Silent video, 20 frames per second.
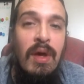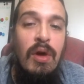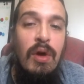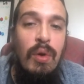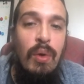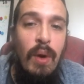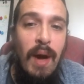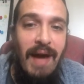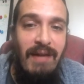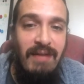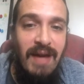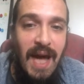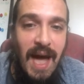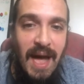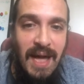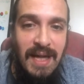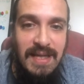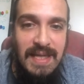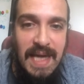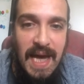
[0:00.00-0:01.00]
who have
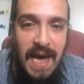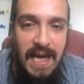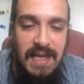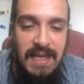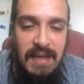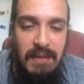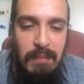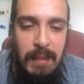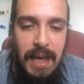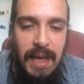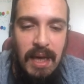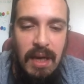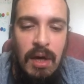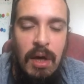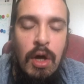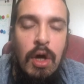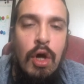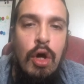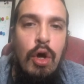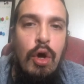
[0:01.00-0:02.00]
contacted me,
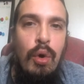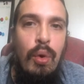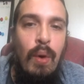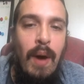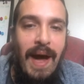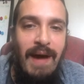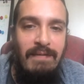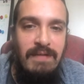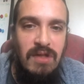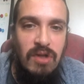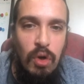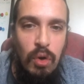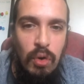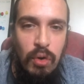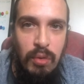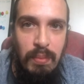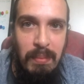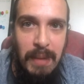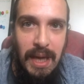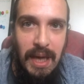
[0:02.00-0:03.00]
who have
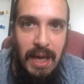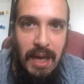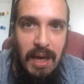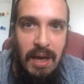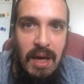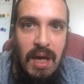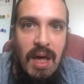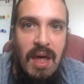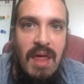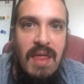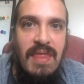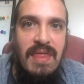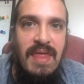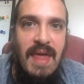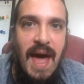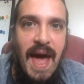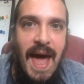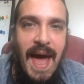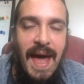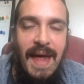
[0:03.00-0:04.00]
told me
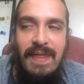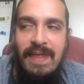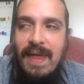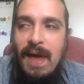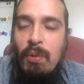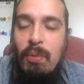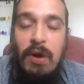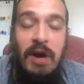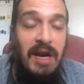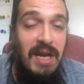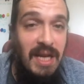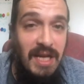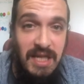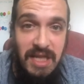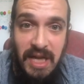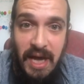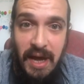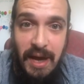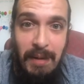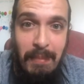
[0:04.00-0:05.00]
that they were
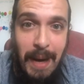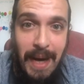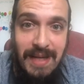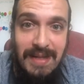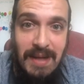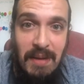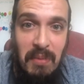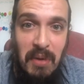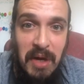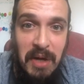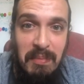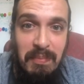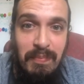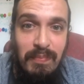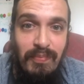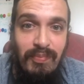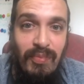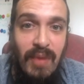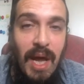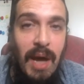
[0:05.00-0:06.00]
initiated by someone.
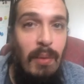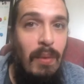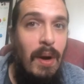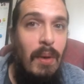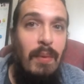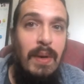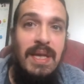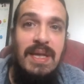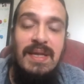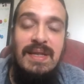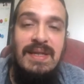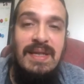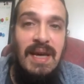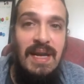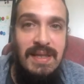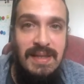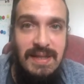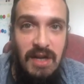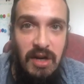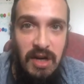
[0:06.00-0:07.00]
And when we
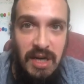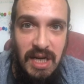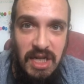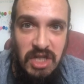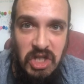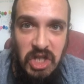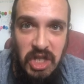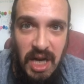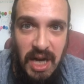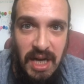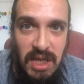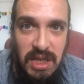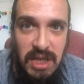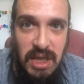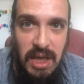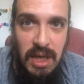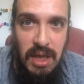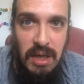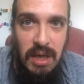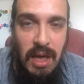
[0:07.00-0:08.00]
discuss their
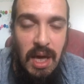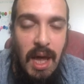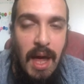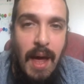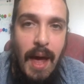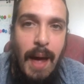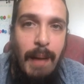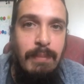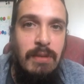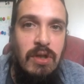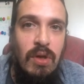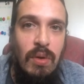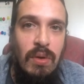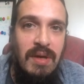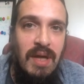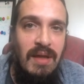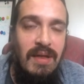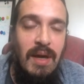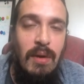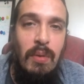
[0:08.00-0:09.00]
initiation, I'm told
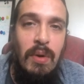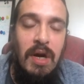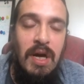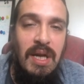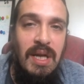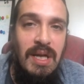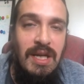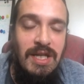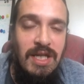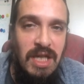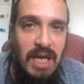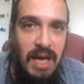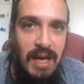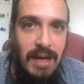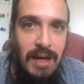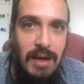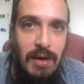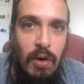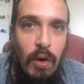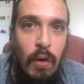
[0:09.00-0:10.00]
that they were
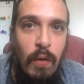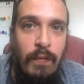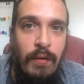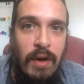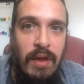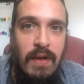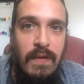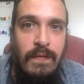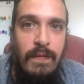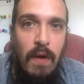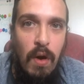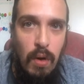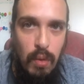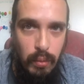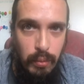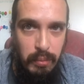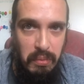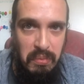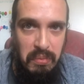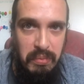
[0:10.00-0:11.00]
initiated over the phone.
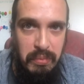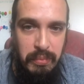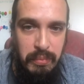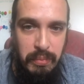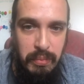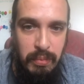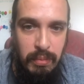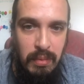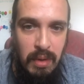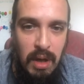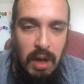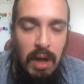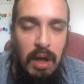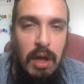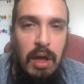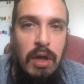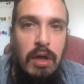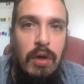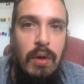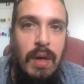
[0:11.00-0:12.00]

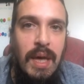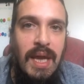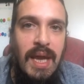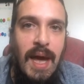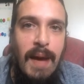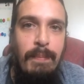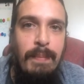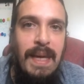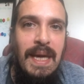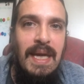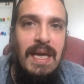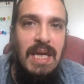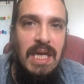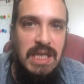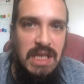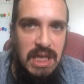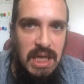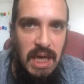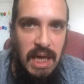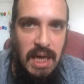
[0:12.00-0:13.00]
You cannot be
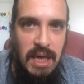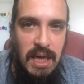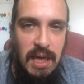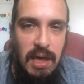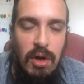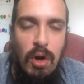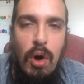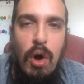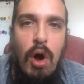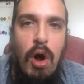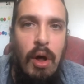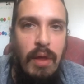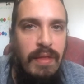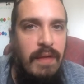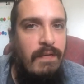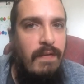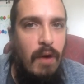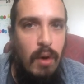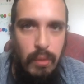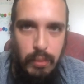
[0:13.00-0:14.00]
initiated on the
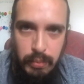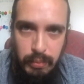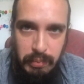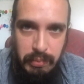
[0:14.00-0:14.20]
phone.